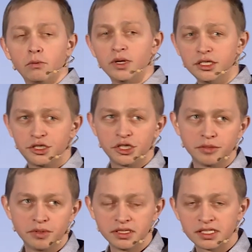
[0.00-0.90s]
wind
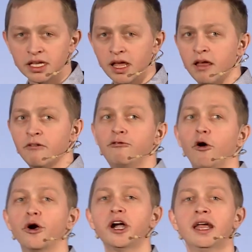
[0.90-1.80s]
turbines
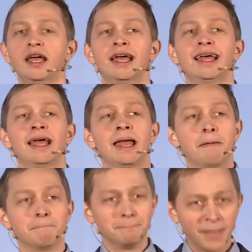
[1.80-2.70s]
for
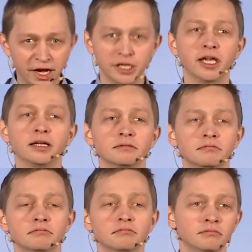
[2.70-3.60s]
mining,
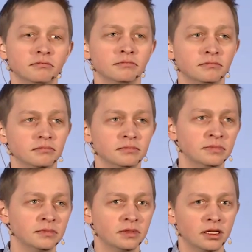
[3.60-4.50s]

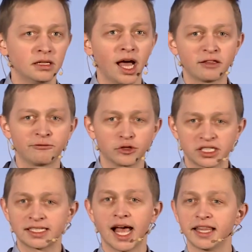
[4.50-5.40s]
not for
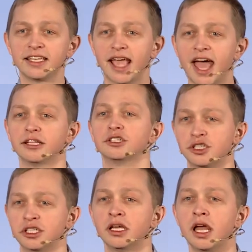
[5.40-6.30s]
selling
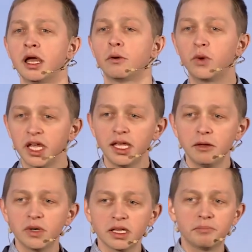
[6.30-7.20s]
energy.
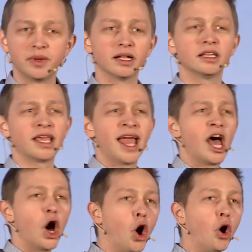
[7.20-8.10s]
We will build
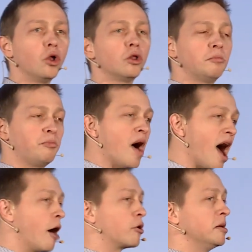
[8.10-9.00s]
whole
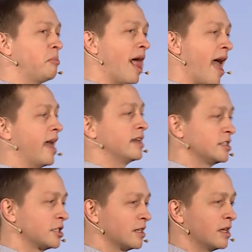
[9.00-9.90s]
power
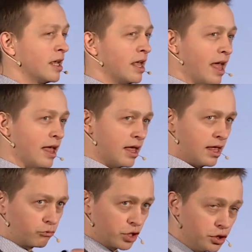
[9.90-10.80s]
plant,
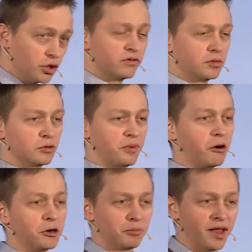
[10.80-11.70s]
renewable
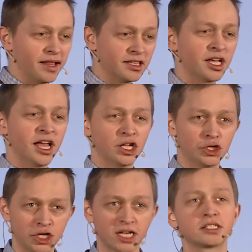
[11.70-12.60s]
power plant,
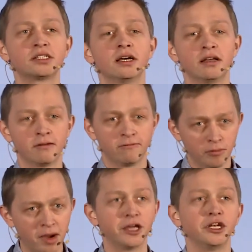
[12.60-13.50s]
just
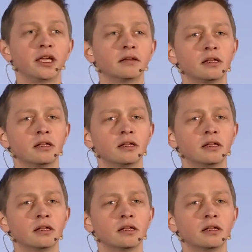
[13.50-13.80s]
for mining.